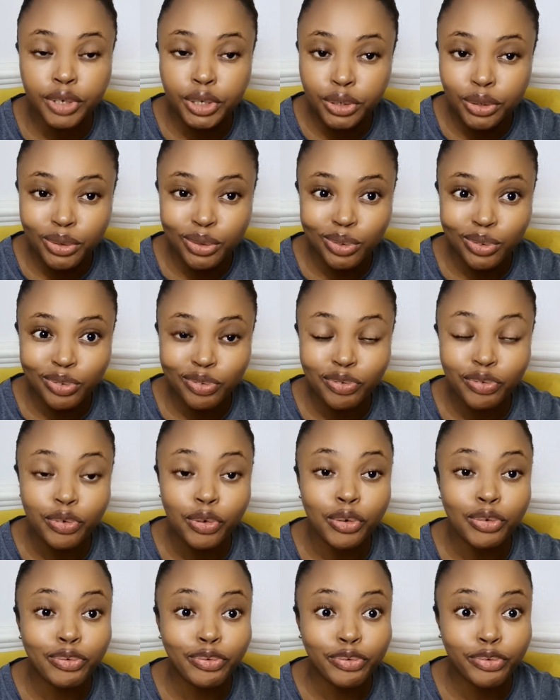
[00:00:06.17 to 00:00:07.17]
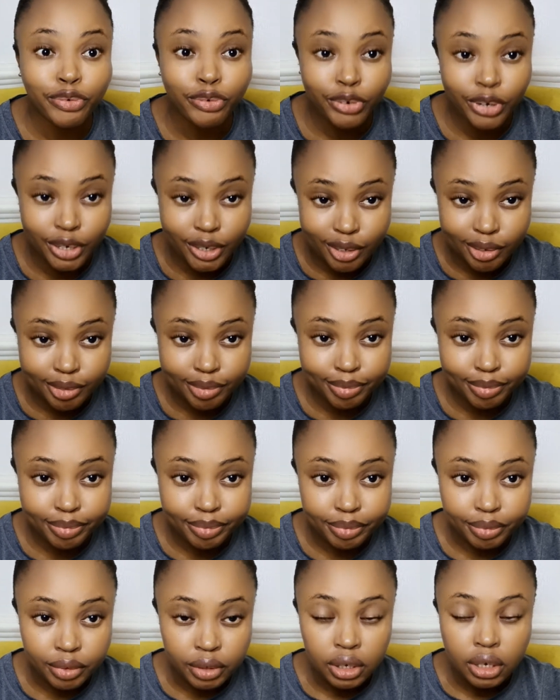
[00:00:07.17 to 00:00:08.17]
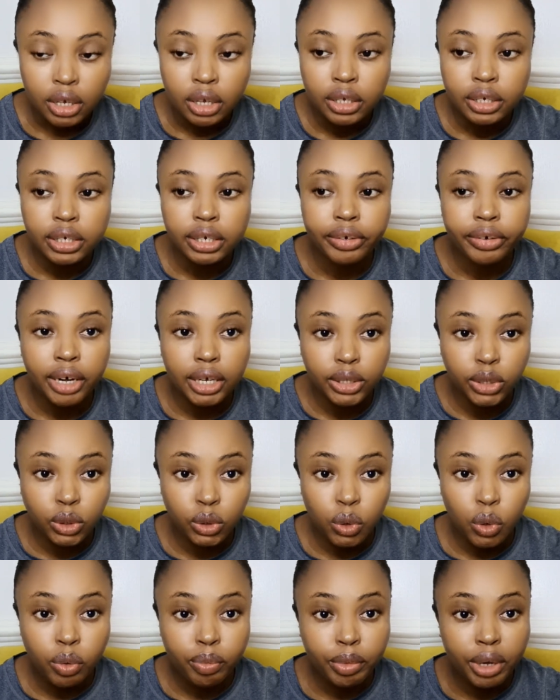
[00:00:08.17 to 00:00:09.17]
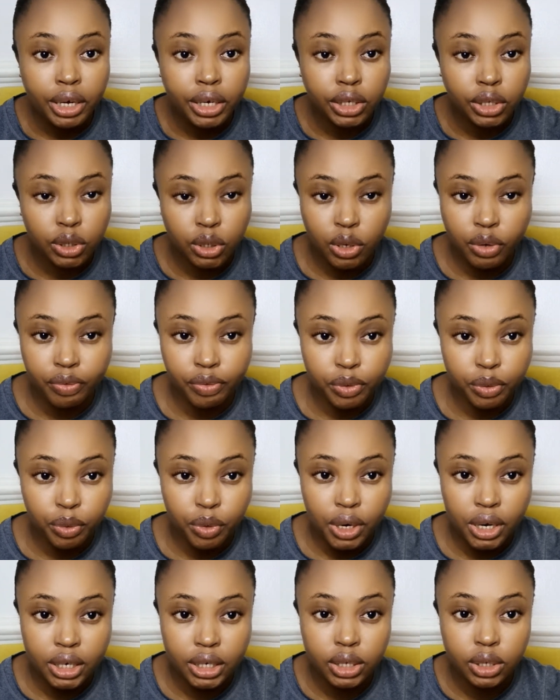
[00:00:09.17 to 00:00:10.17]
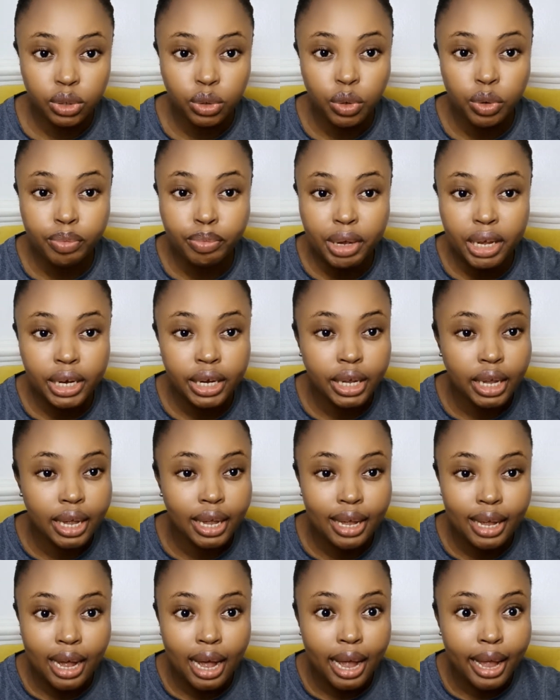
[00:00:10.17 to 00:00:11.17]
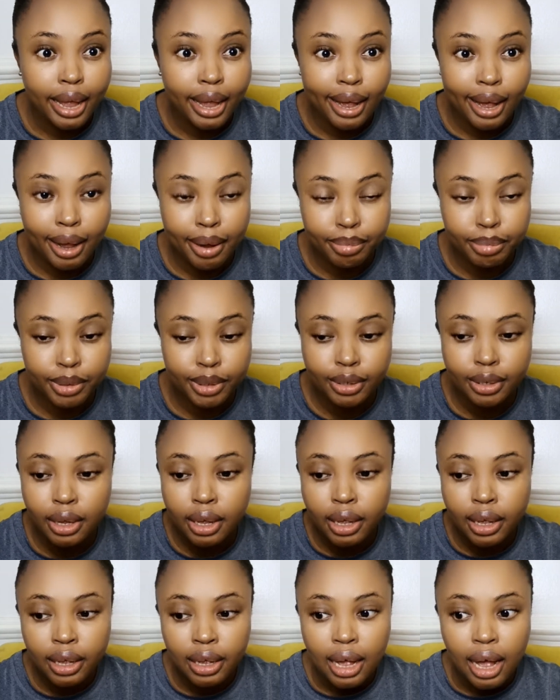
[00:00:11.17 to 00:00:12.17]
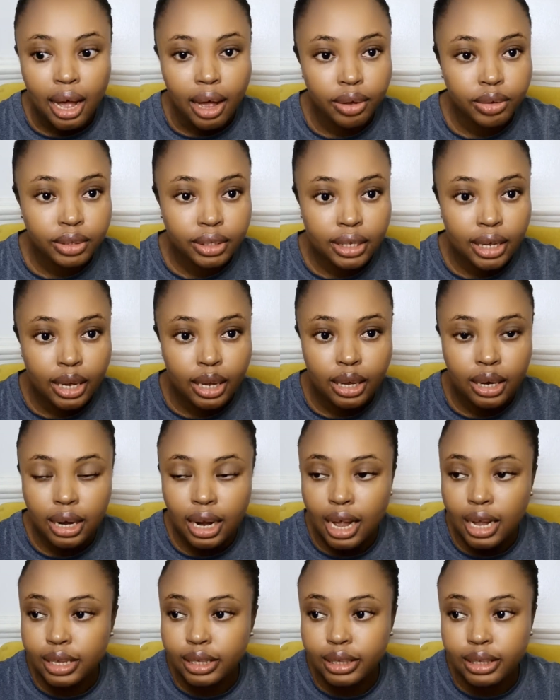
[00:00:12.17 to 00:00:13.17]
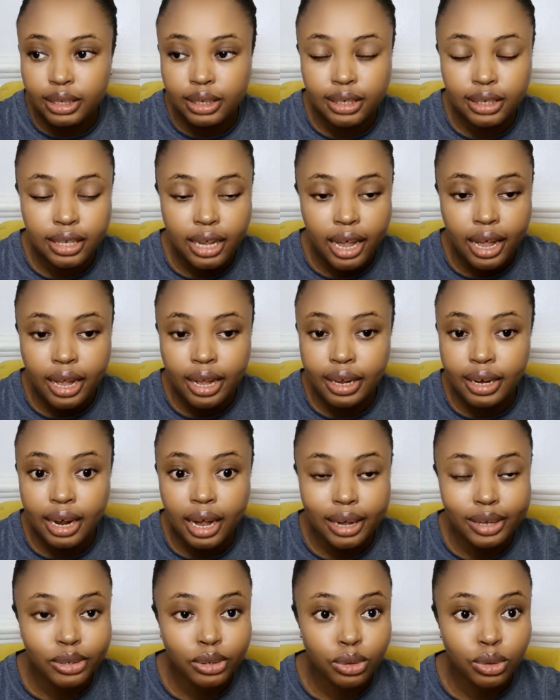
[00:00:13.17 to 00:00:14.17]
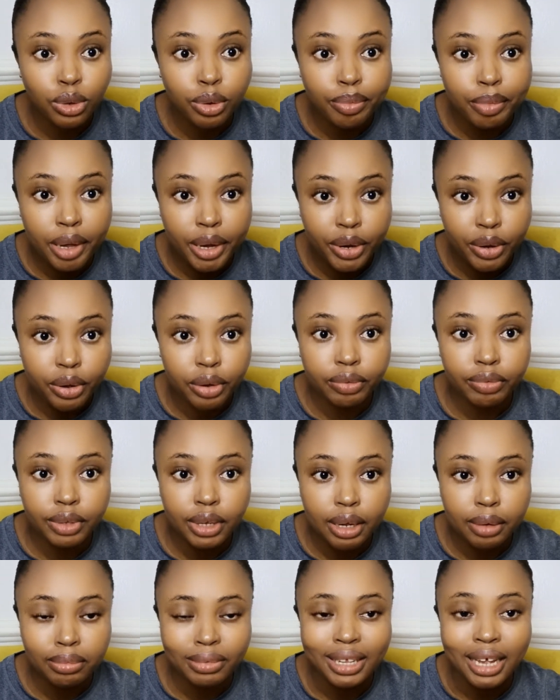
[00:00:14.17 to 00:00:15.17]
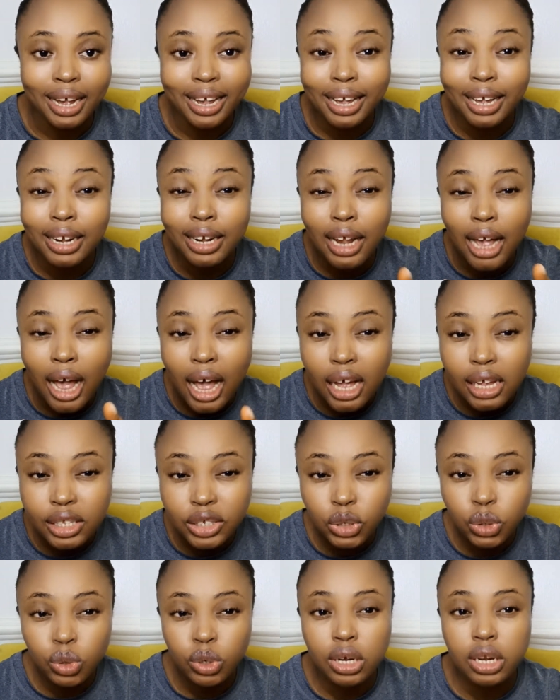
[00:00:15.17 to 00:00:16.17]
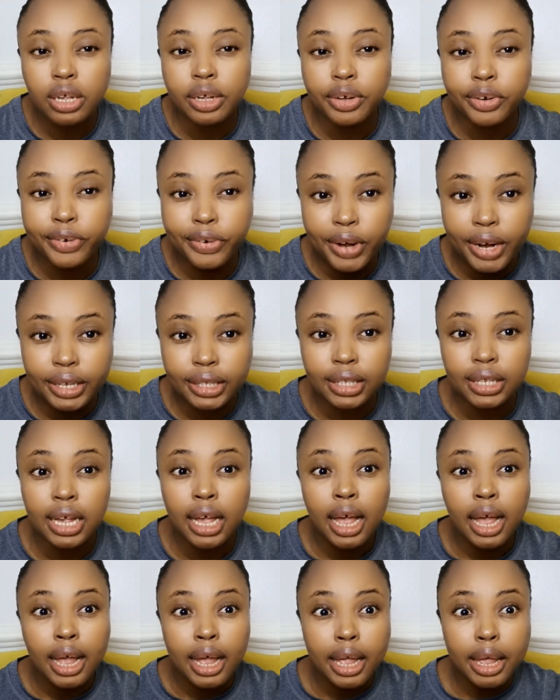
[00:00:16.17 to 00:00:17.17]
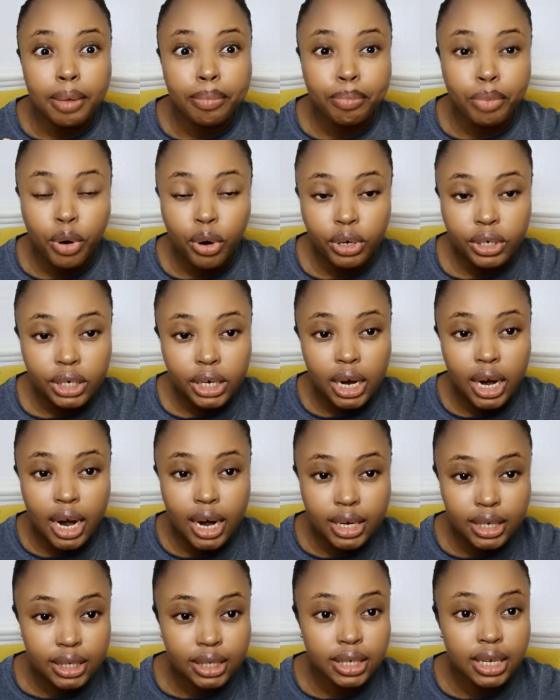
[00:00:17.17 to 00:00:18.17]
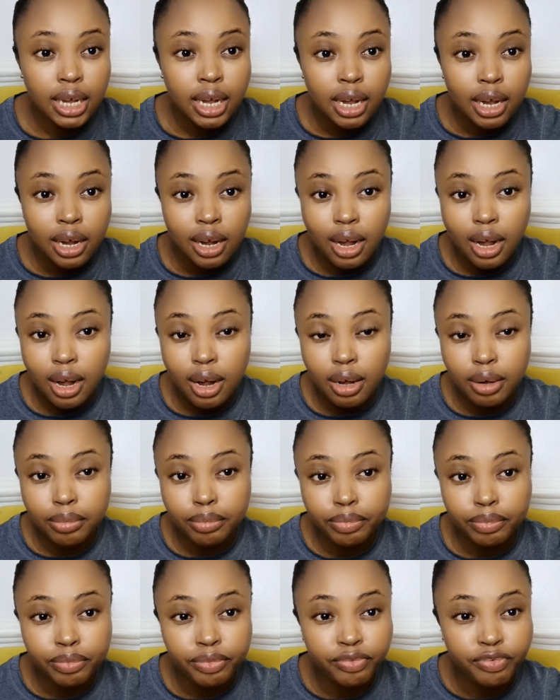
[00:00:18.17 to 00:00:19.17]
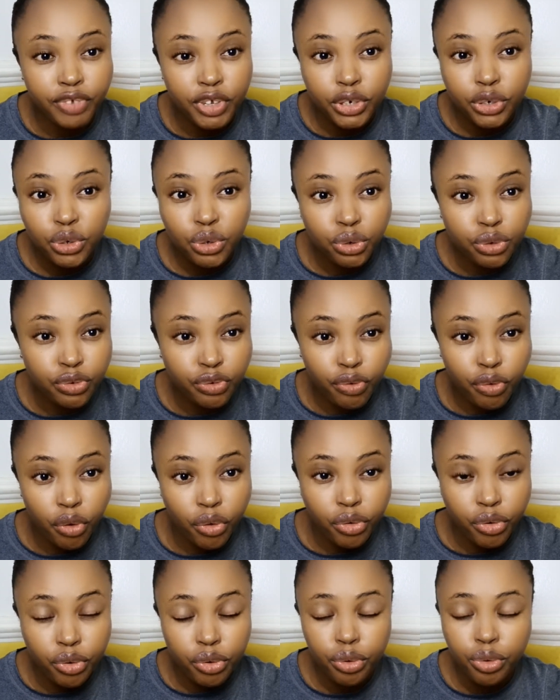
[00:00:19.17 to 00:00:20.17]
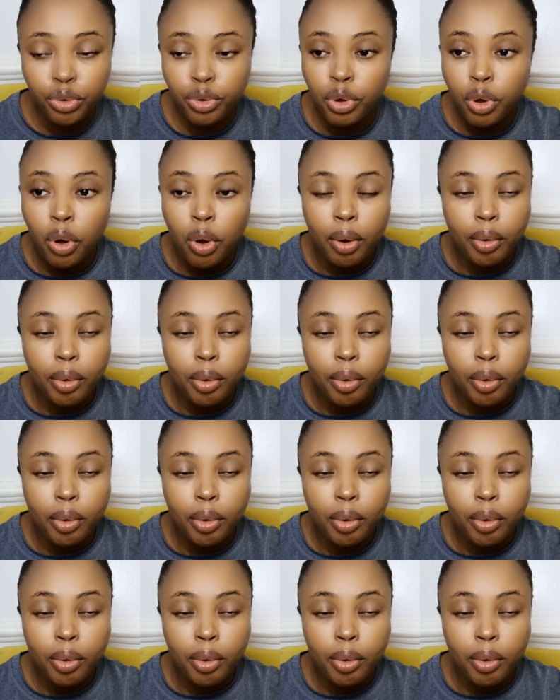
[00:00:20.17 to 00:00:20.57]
videos for free. There are so many software, so many AI apps out there like Design and so many of them that can actually create a podcast um, videos for you,